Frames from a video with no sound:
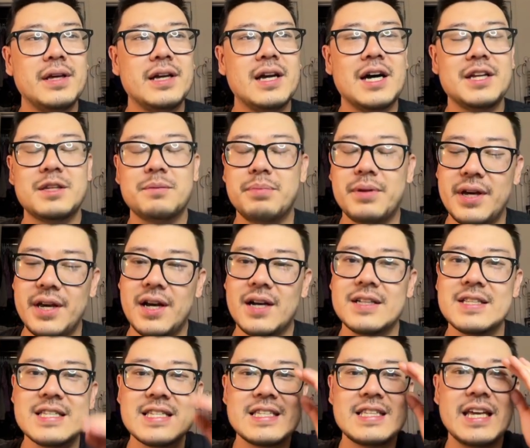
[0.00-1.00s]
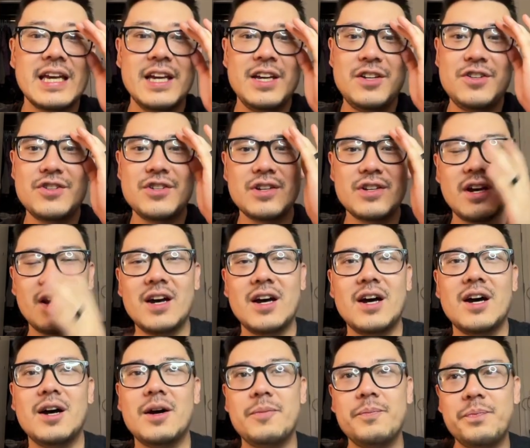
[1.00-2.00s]
got to play on stage,
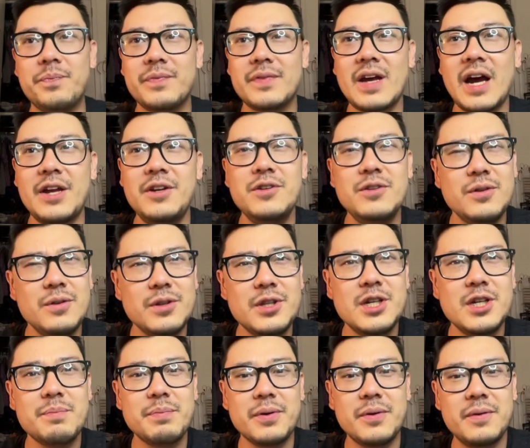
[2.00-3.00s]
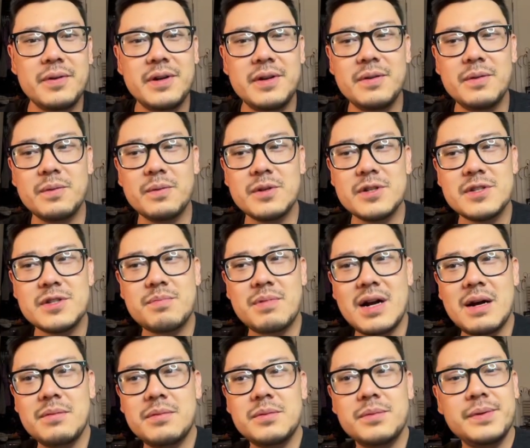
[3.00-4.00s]
I knew the opponent was
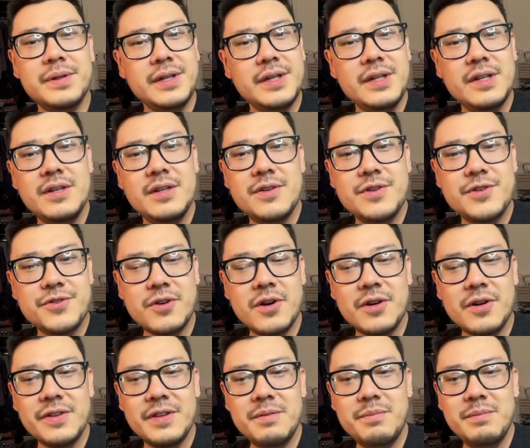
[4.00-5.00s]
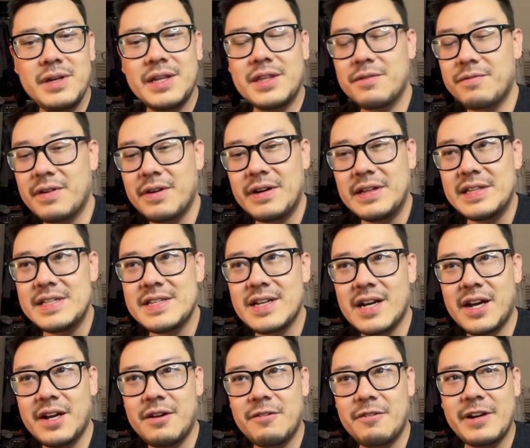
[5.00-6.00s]
probably stronger than me, at the very least
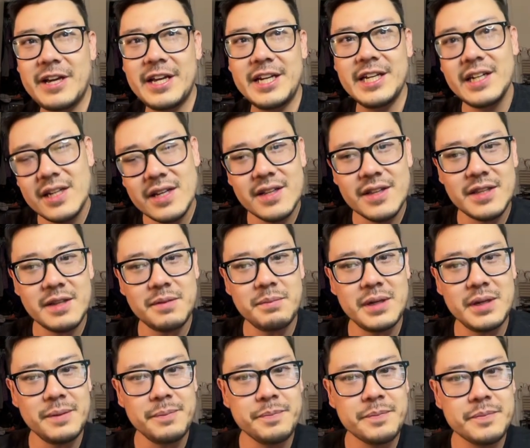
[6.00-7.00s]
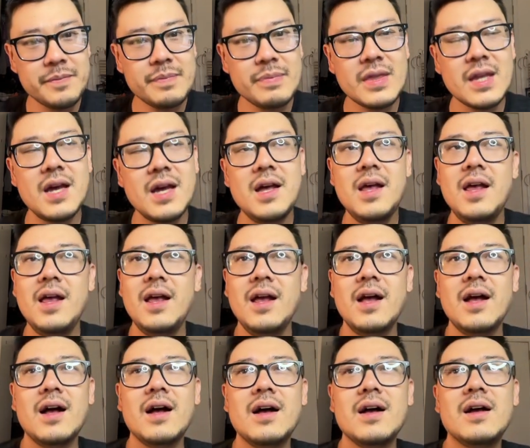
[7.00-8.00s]
higher rated than me.
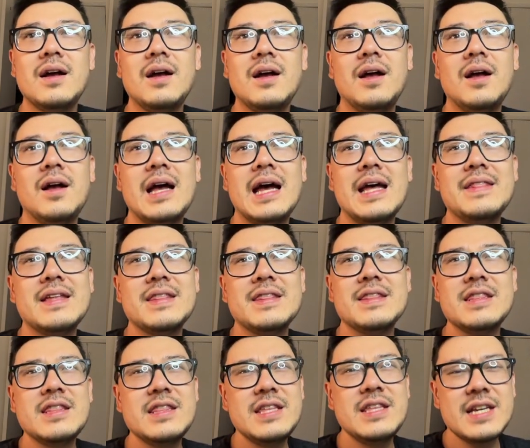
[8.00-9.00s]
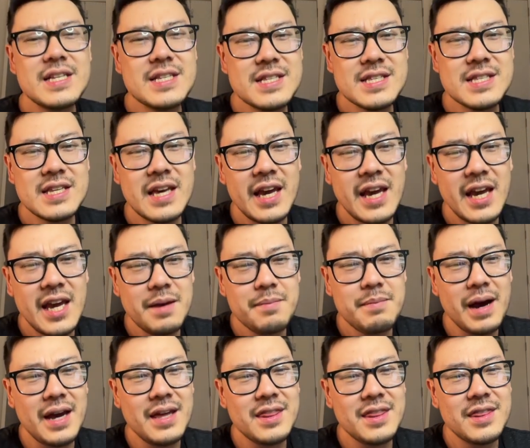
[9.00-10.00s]
And then this
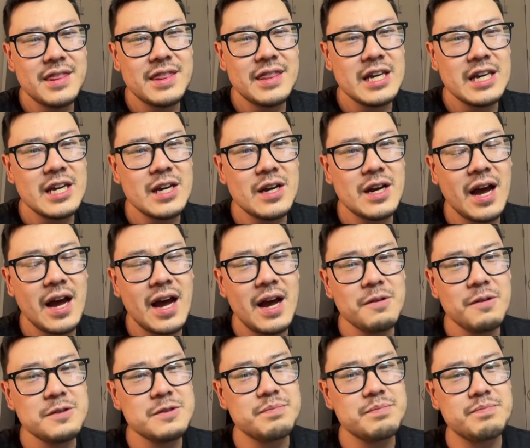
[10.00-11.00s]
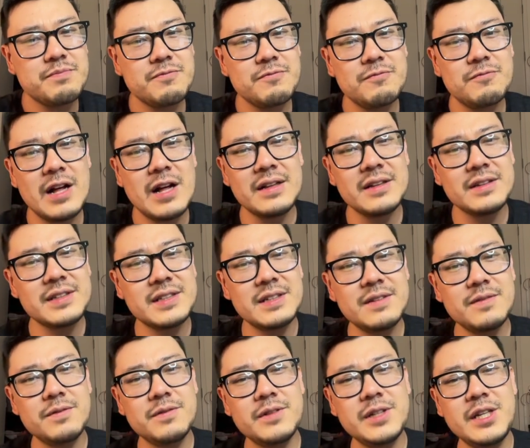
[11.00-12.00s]
game, I think I was
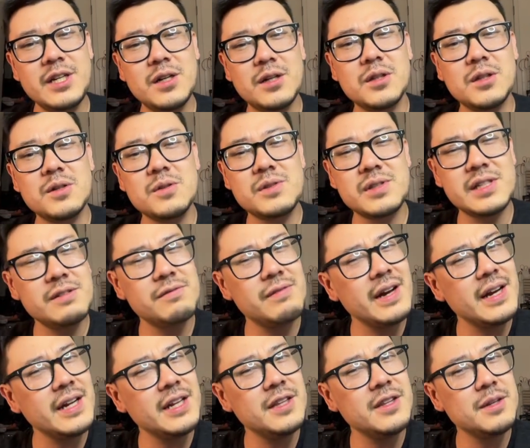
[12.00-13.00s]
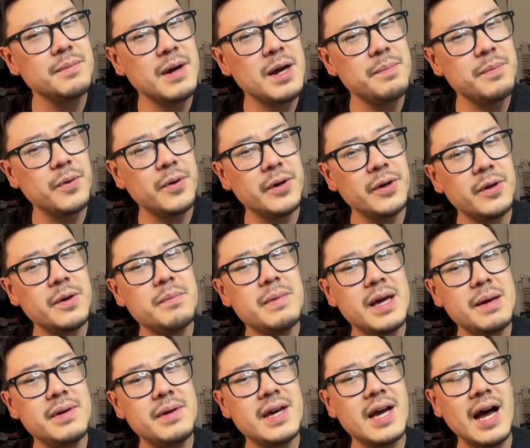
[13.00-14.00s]
relatively closely rated to my opponent, or
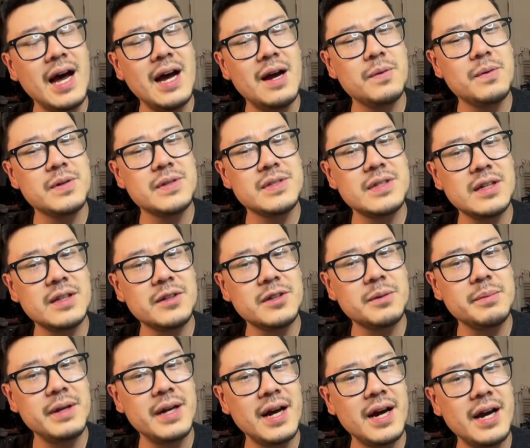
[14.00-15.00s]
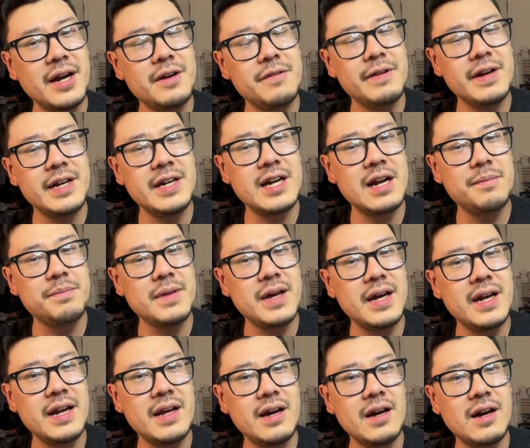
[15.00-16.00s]
maybe I was a little bit higher rated. I'm
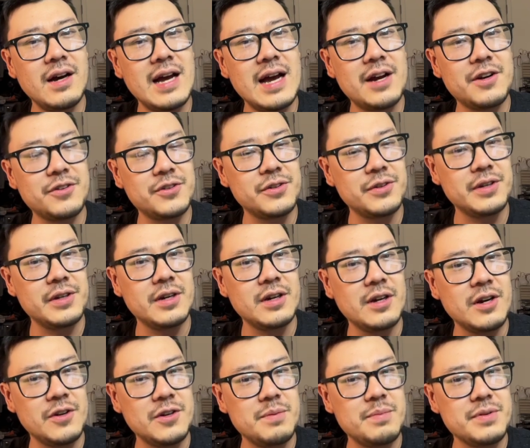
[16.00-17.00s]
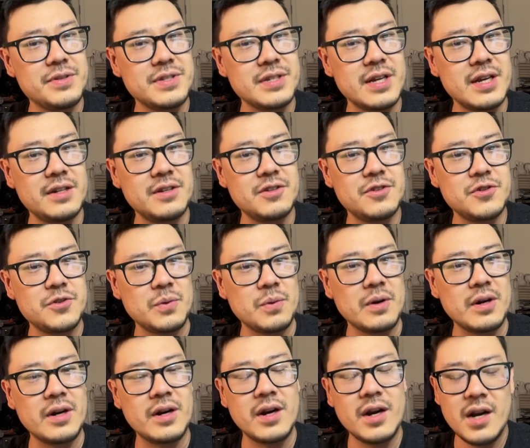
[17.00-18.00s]
not actually 100%
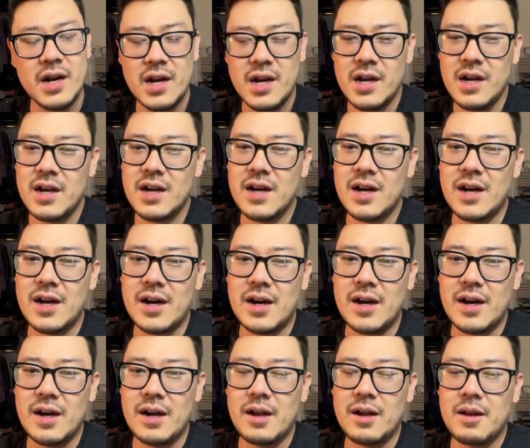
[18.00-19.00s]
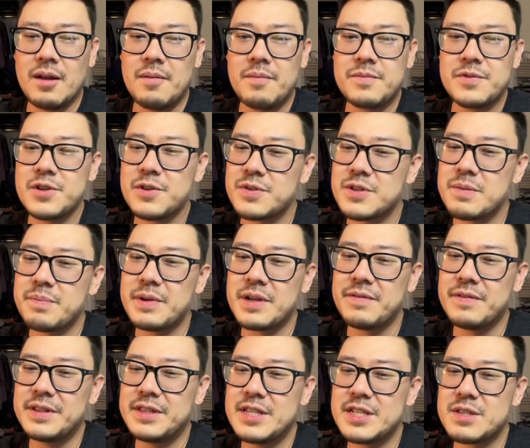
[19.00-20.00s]
sure. So this is a bit
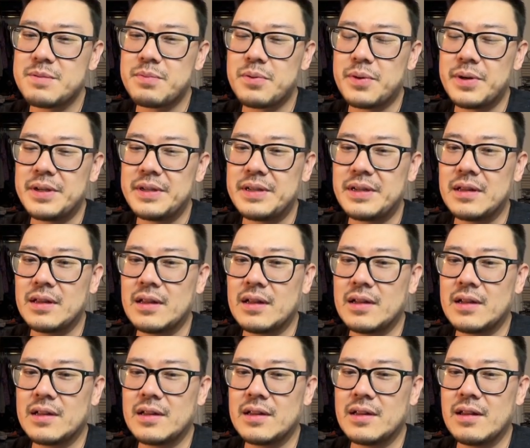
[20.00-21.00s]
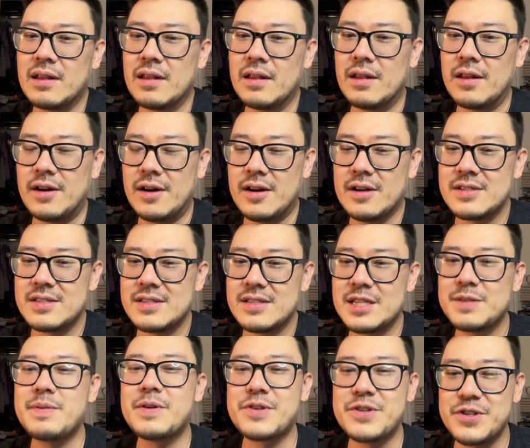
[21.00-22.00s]
of a disappointing loss,
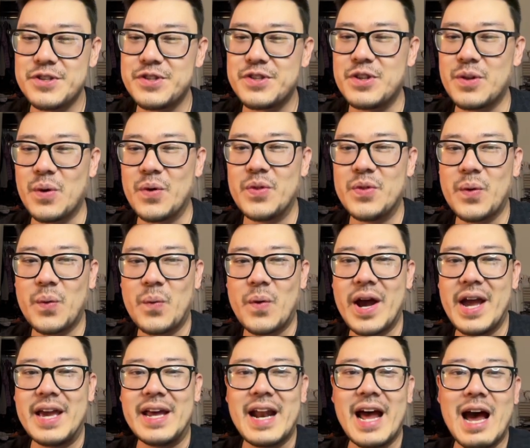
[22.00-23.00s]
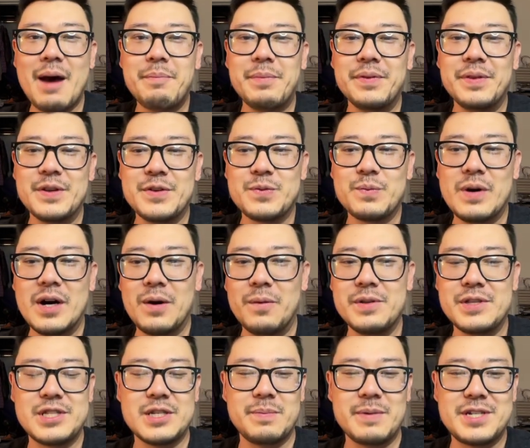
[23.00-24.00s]
especially just the way it happened as well,
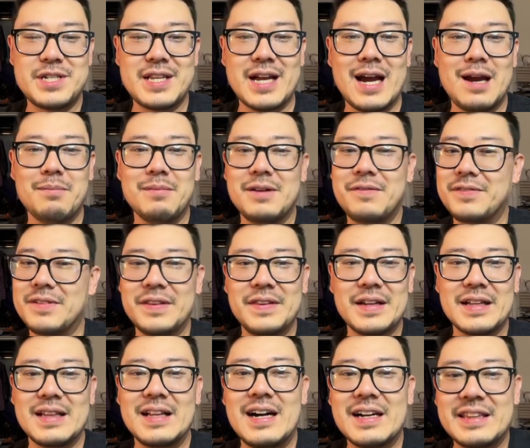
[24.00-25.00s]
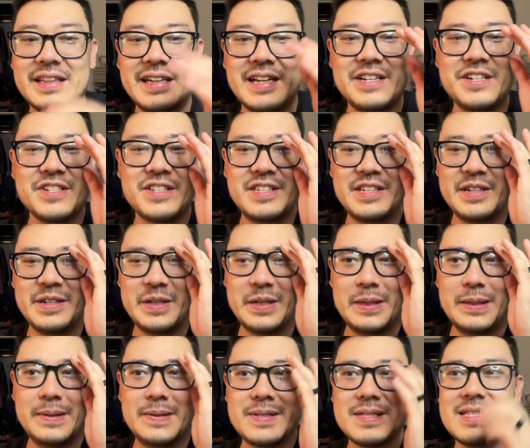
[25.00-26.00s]
with so much time left on the clock that I just didn't
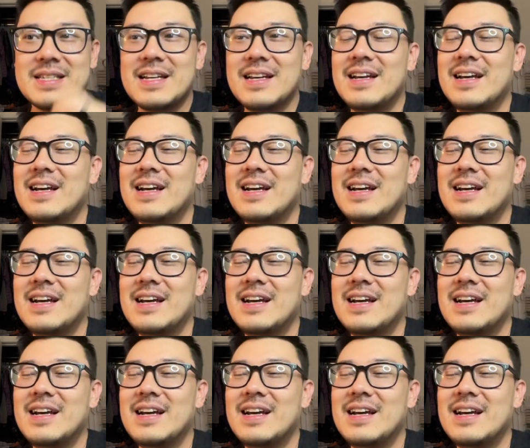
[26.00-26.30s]
use.